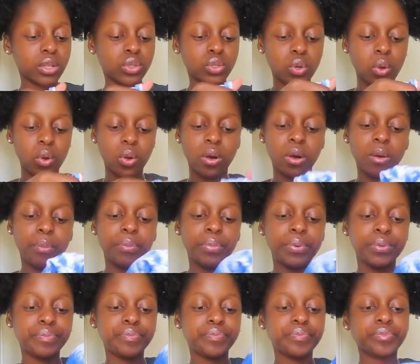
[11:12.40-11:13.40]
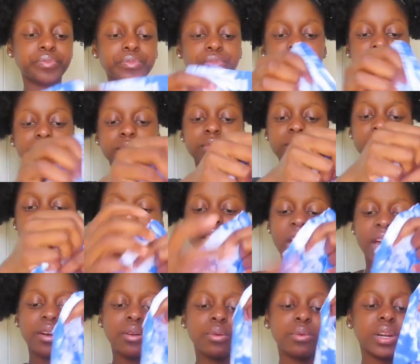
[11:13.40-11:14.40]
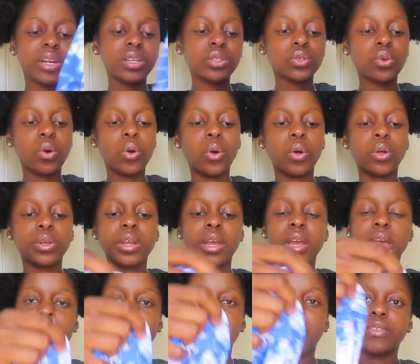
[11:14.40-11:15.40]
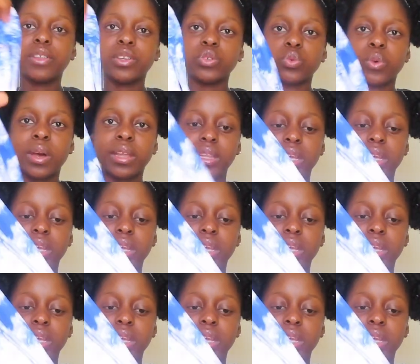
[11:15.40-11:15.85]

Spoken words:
top. I don't know what it's called. I have this one